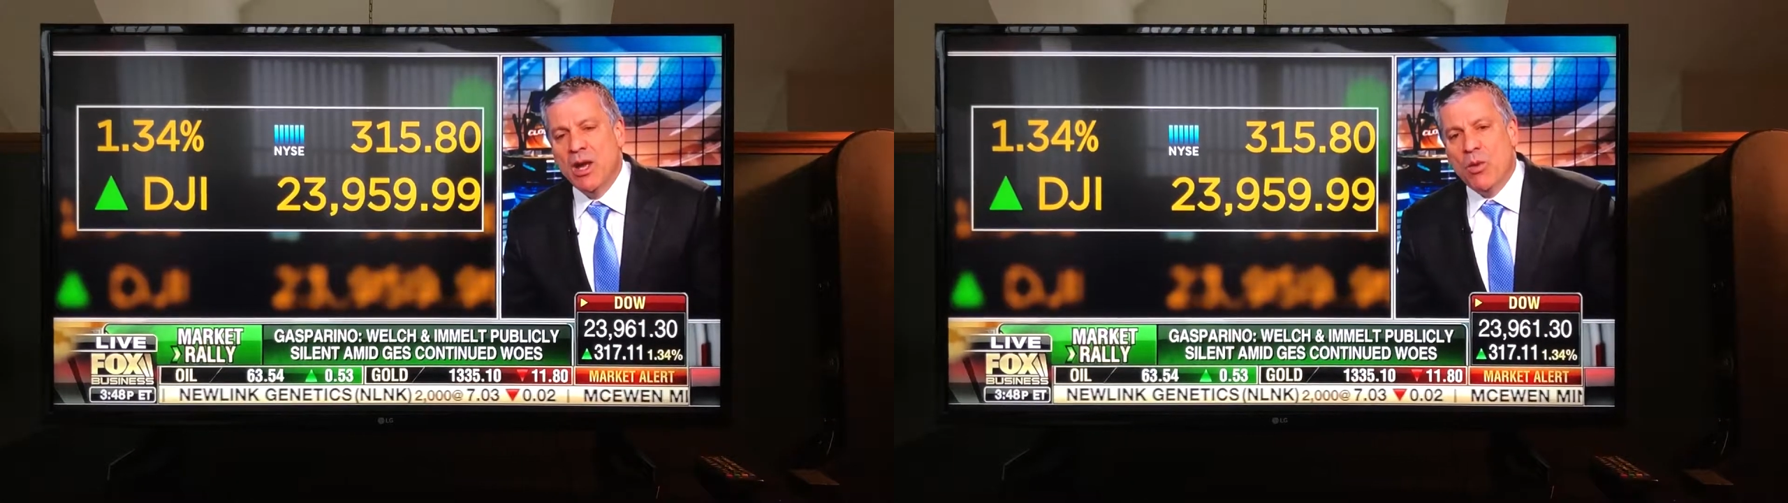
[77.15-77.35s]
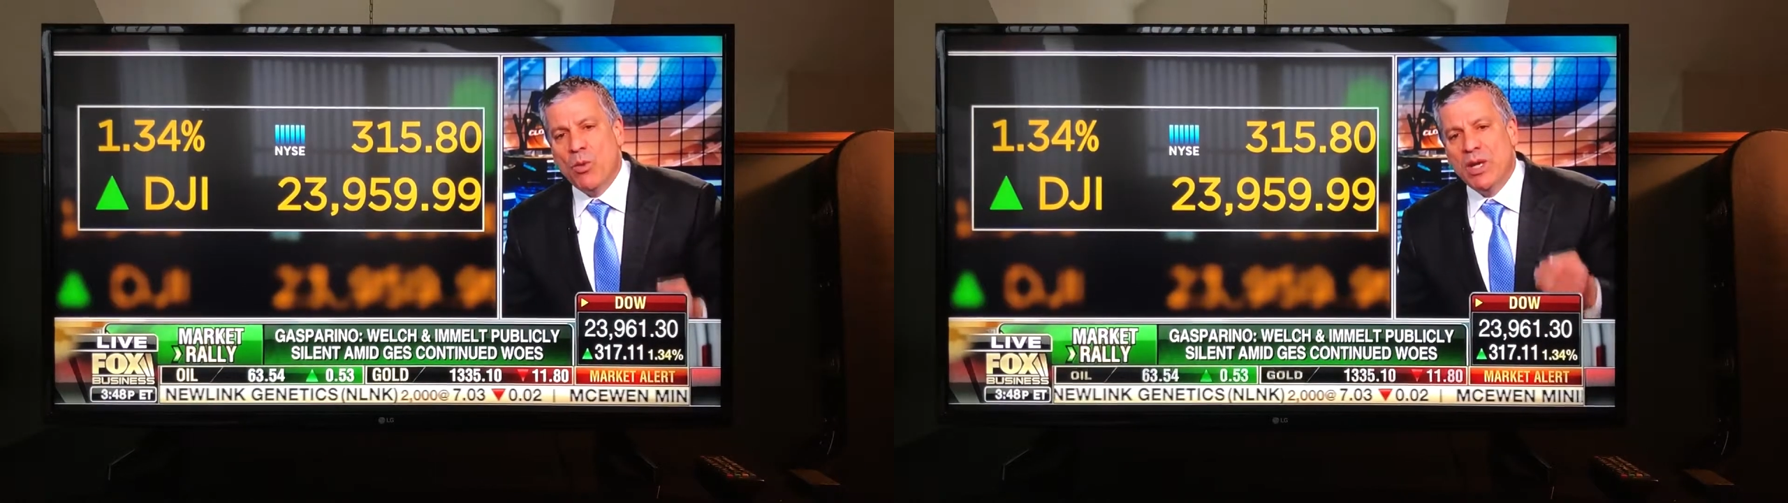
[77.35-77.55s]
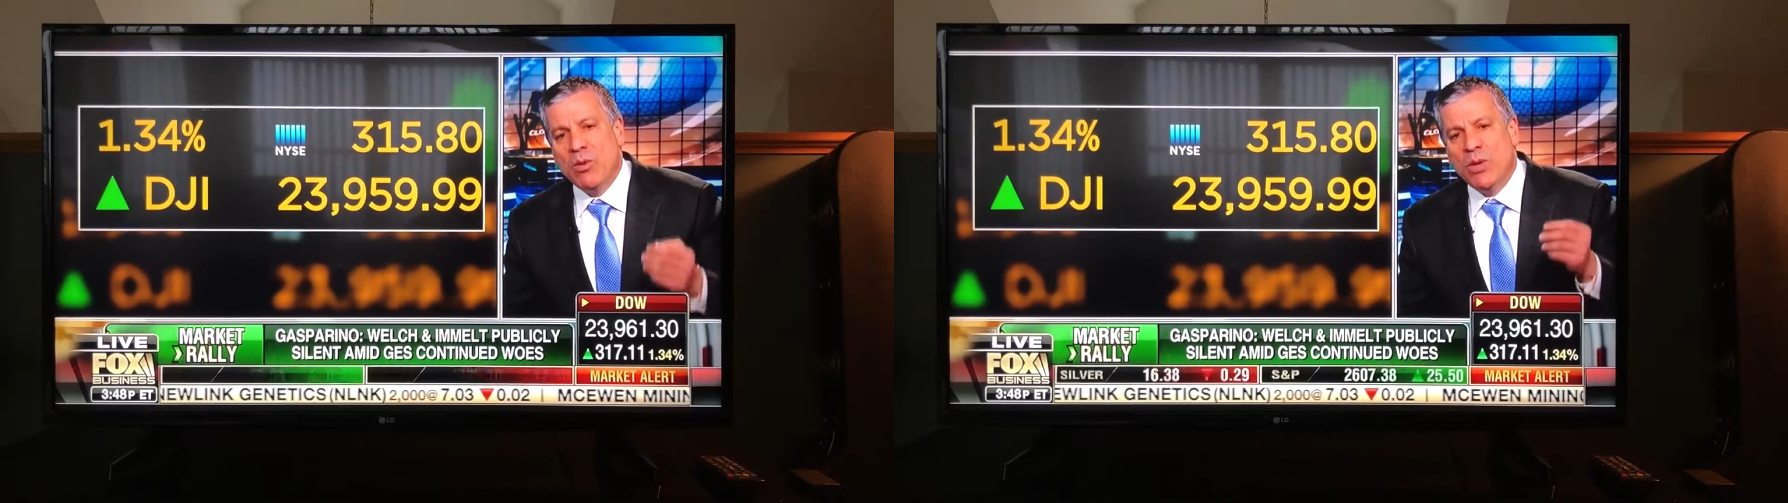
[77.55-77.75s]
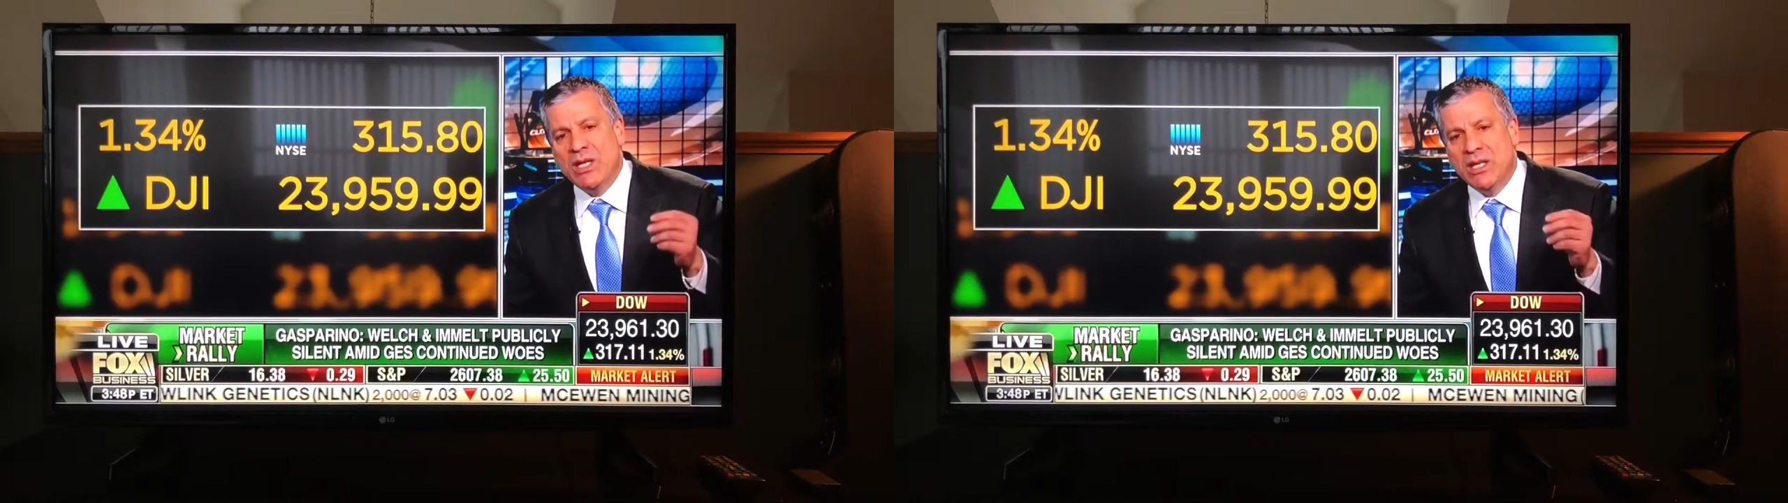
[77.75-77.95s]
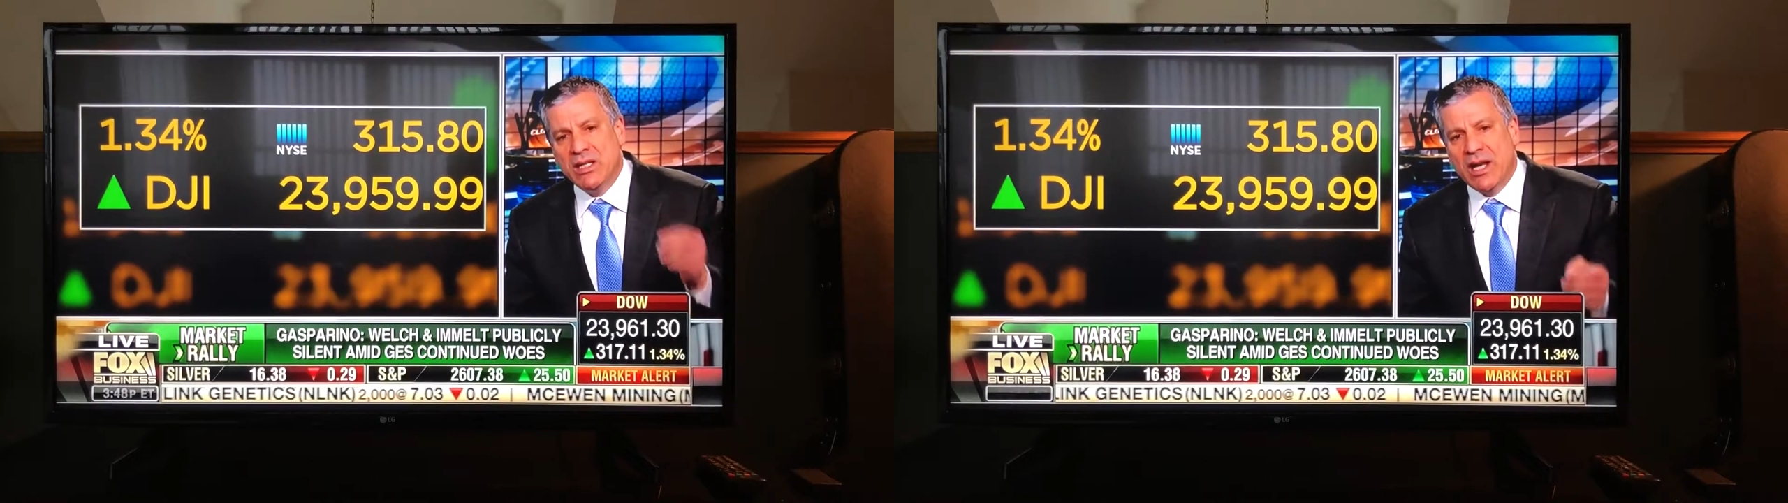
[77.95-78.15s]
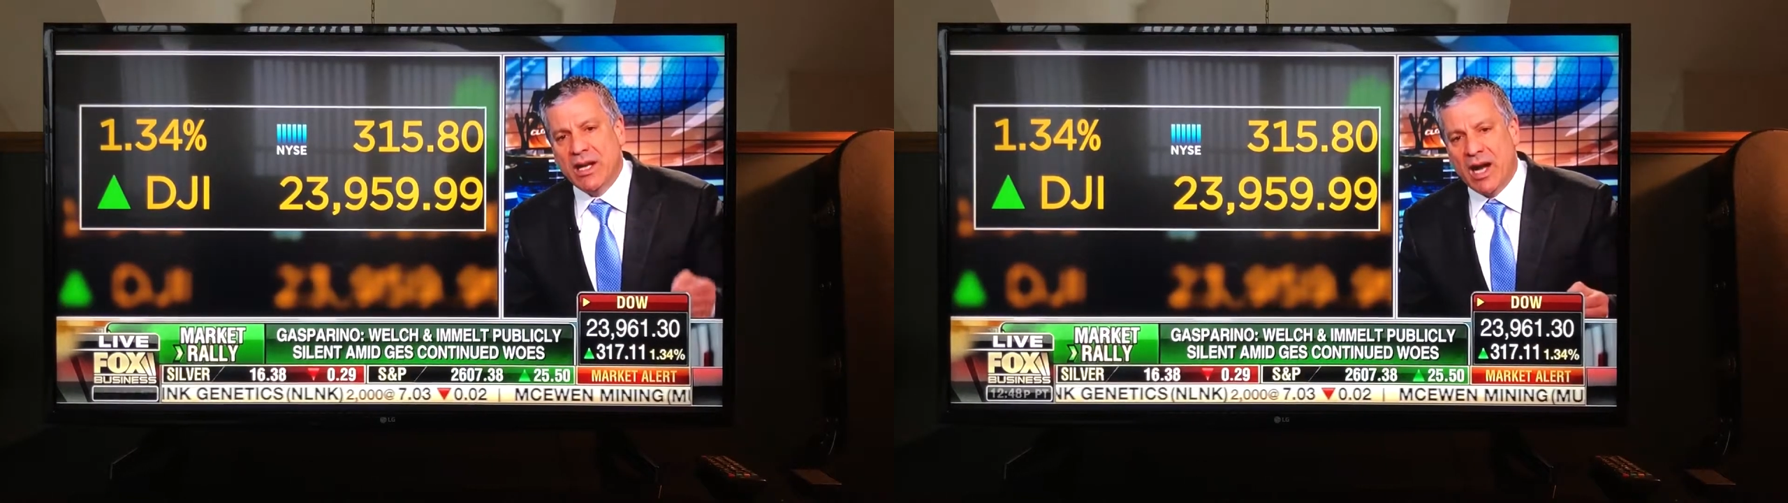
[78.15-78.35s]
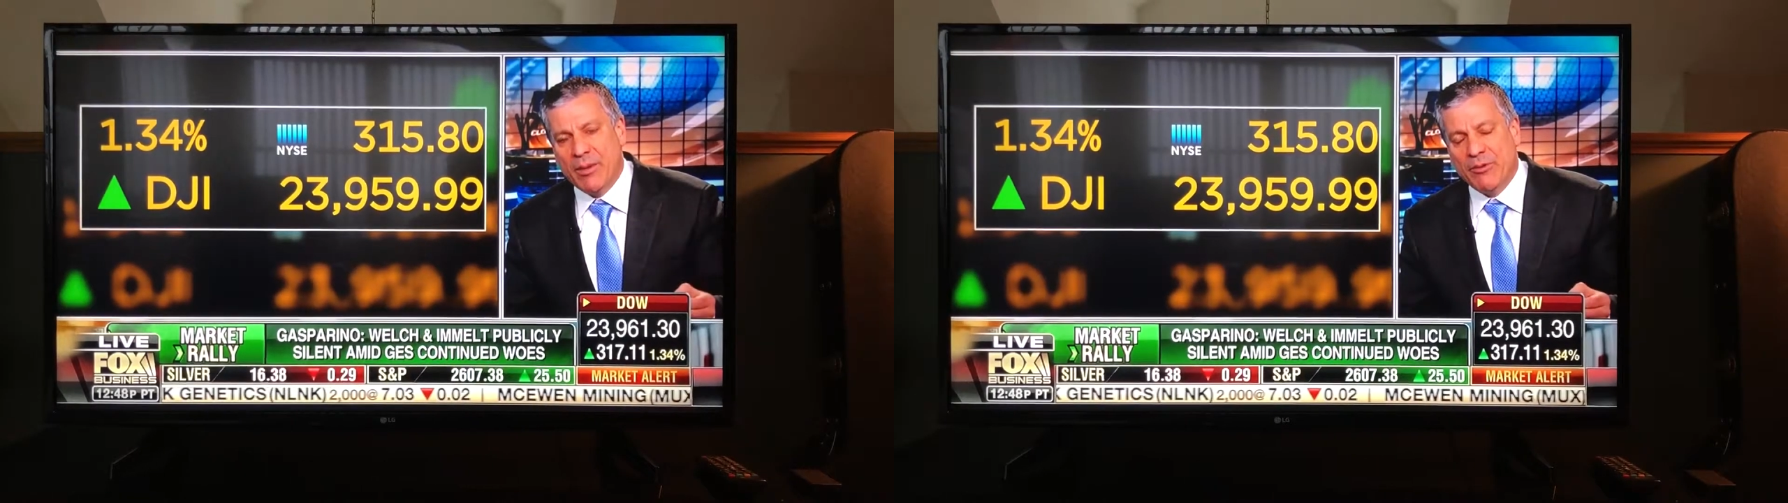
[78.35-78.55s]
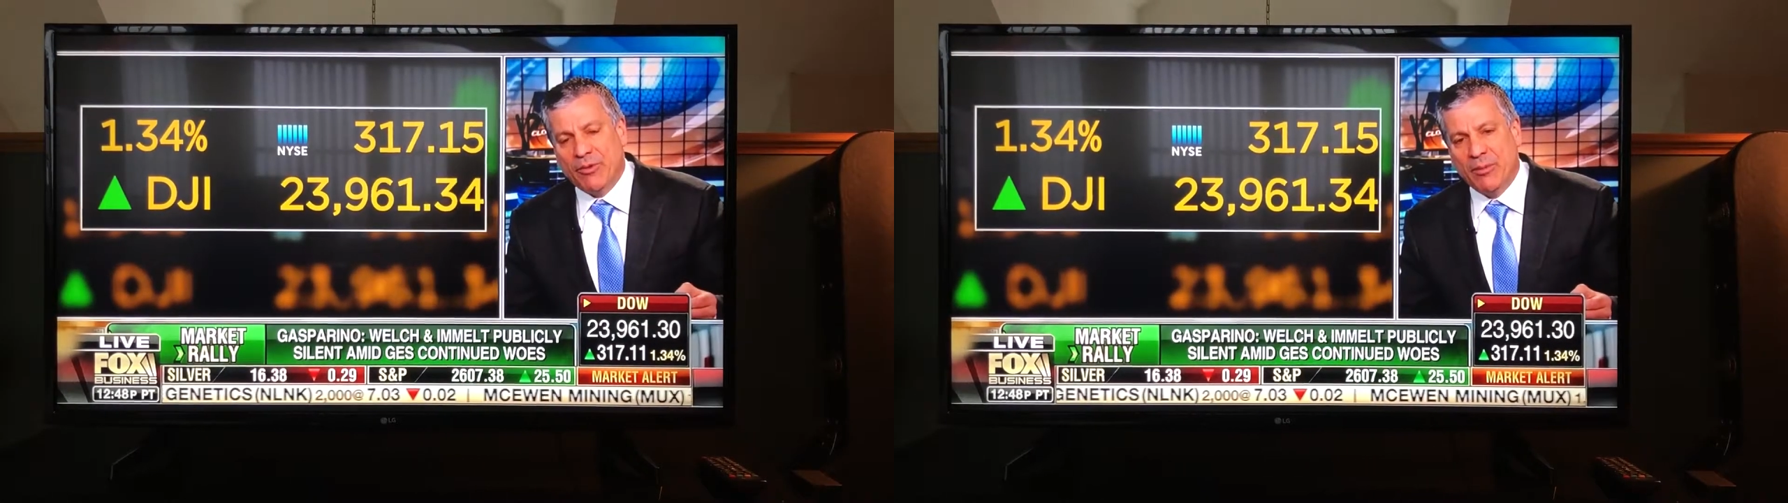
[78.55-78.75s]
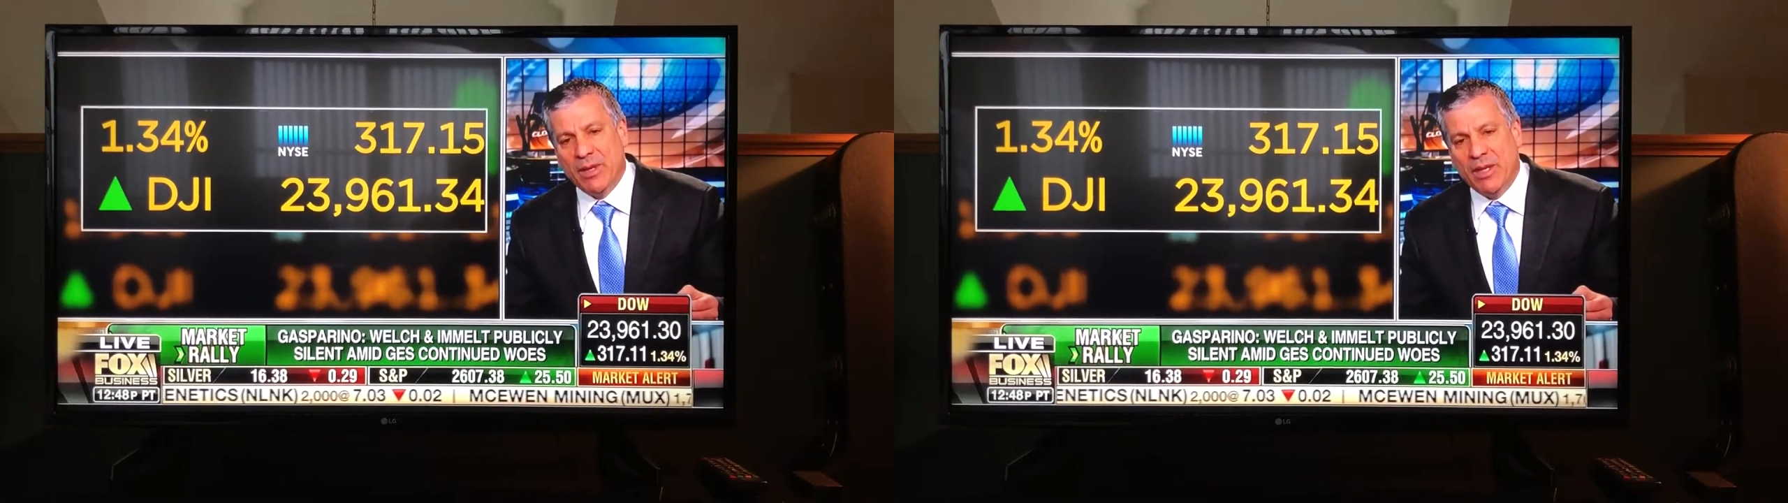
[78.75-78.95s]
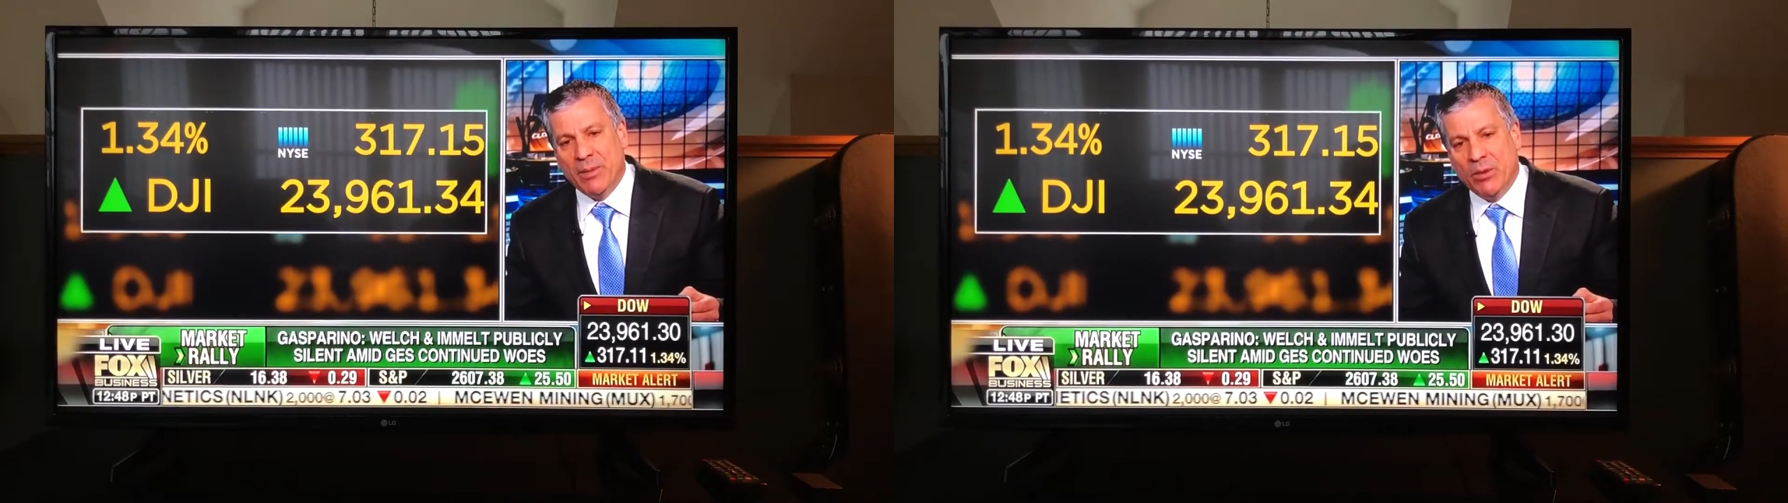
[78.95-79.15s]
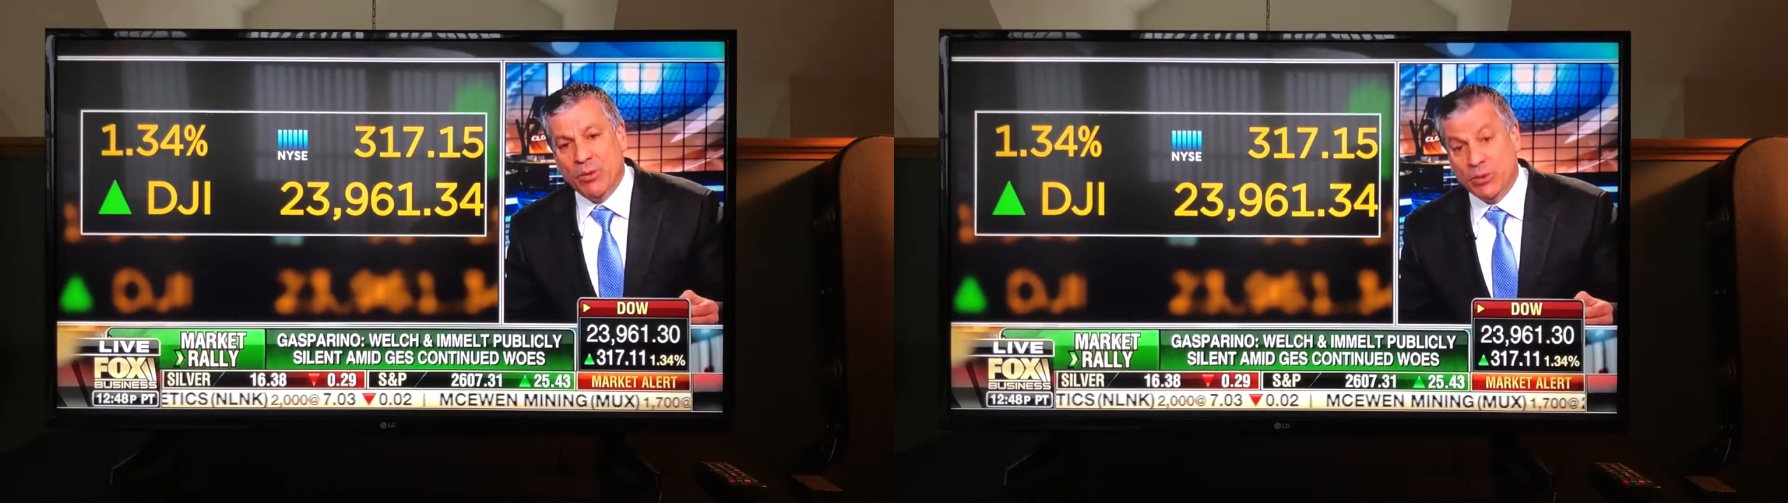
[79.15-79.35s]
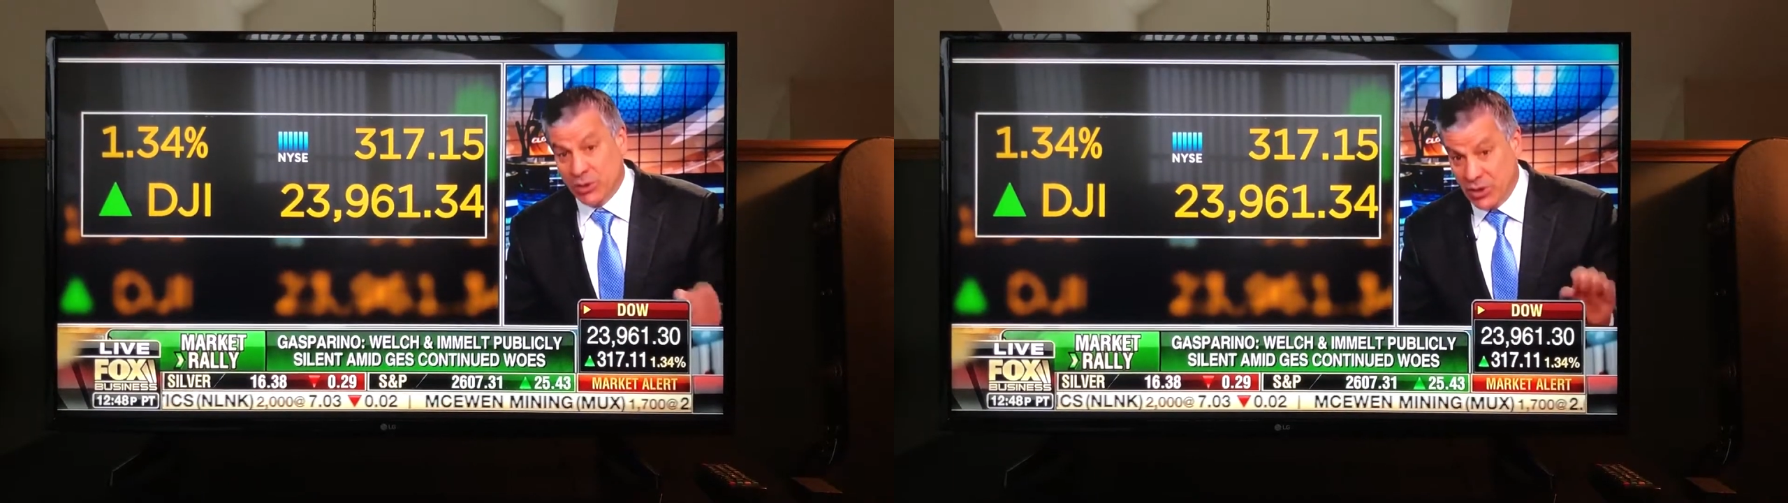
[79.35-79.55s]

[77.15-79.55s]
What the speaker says: We did get a comment from Immelt, which was